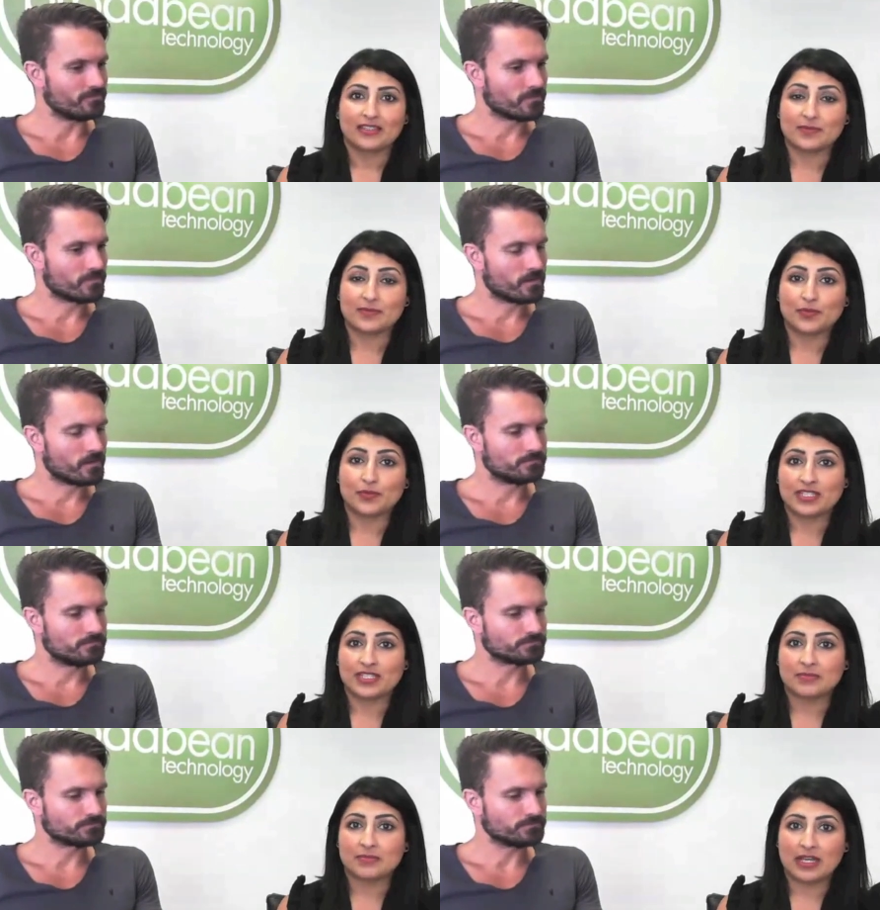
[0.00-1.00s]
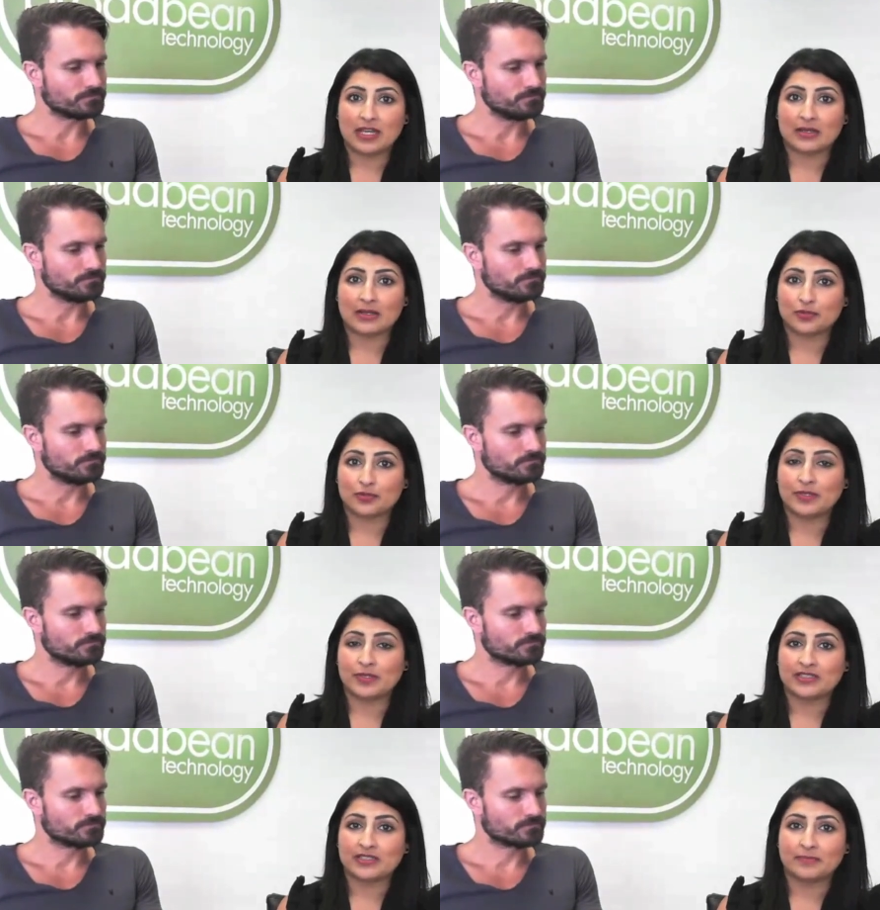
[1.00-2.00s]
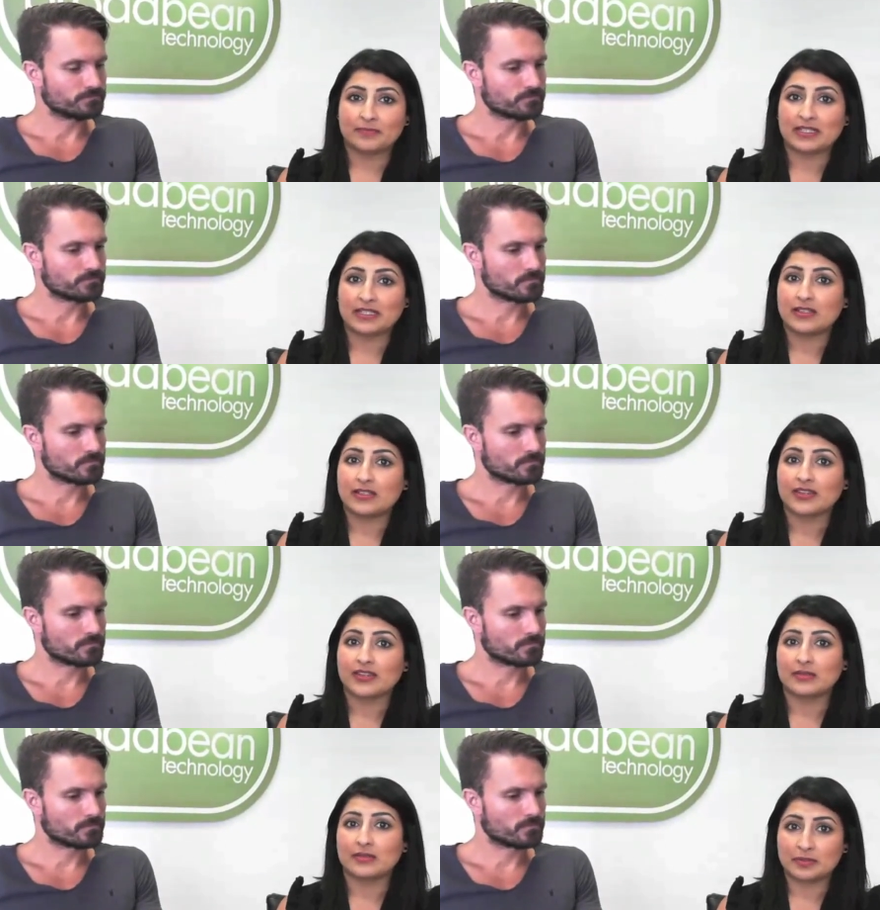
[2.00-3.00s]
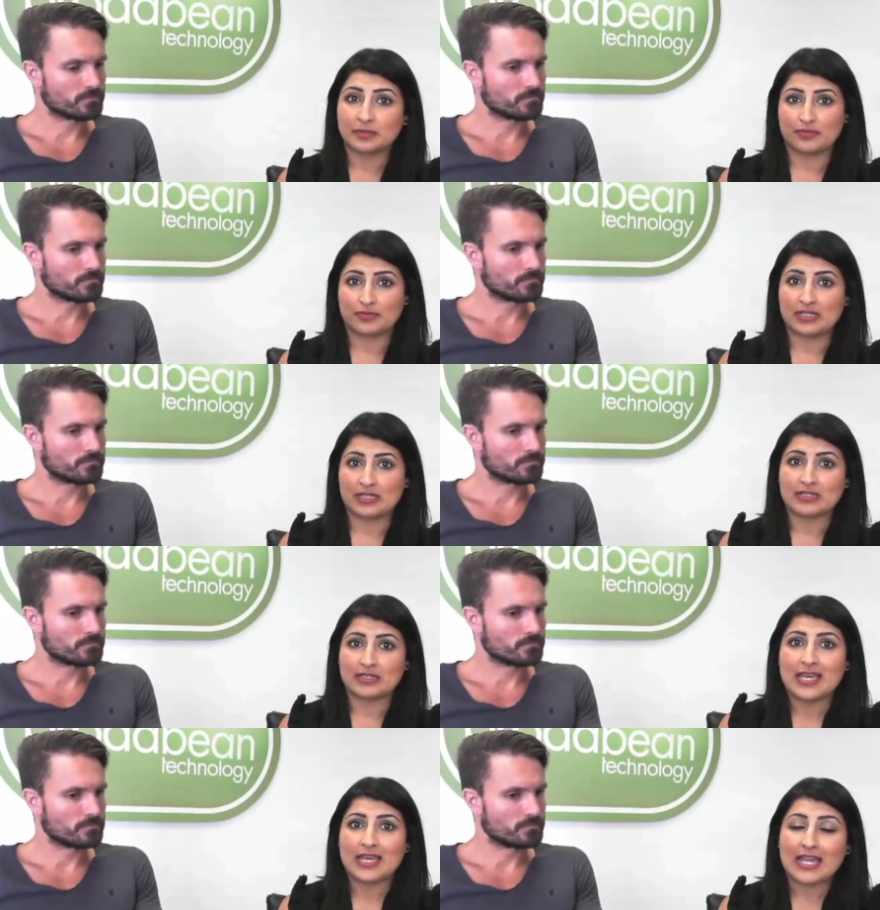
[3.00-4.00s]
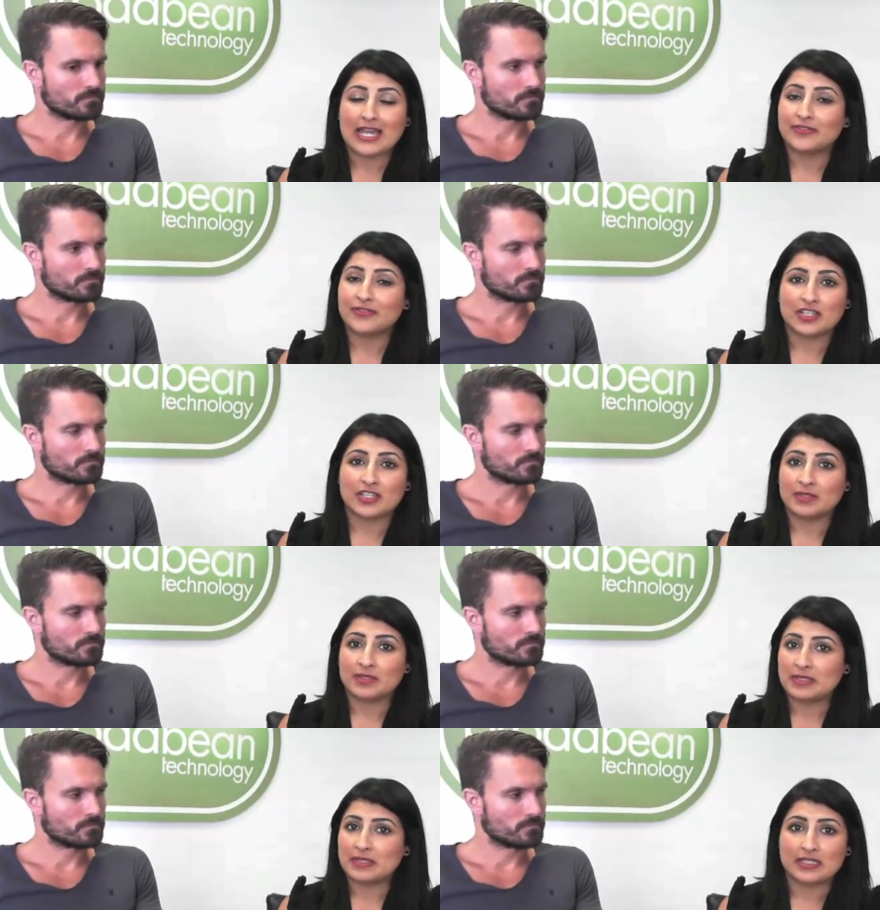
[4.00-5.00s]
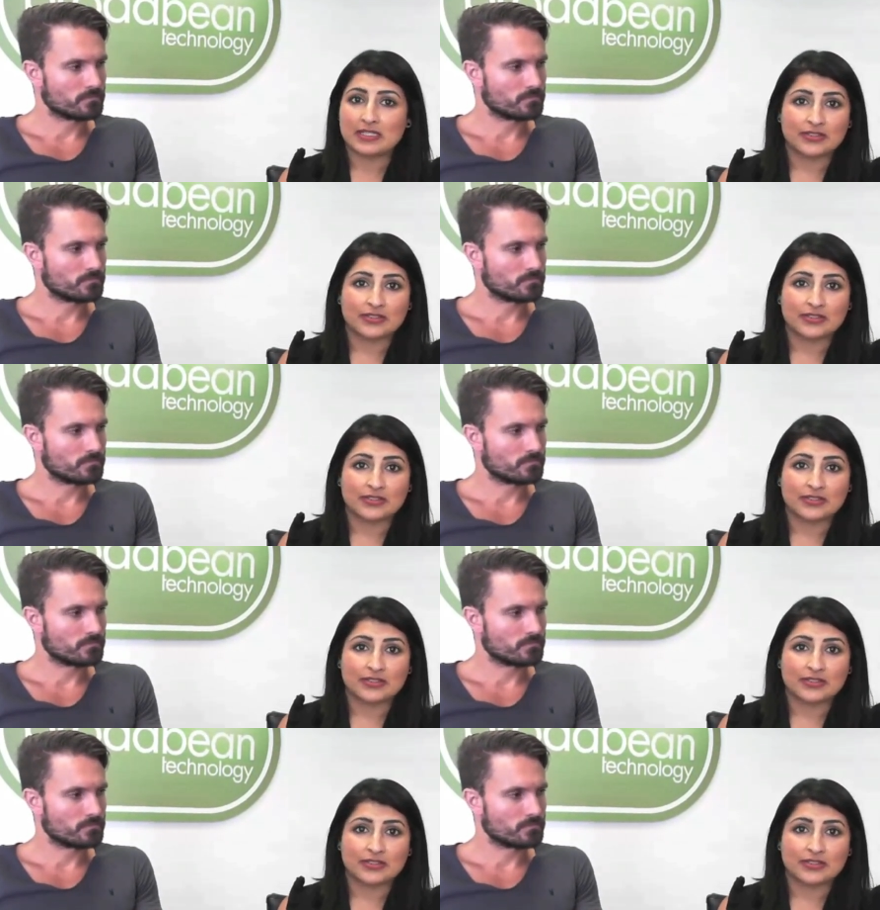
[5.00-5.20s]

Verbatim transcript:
Speaker 1: The support team at Broadbean have been nothing but brilliant. Every time there's been an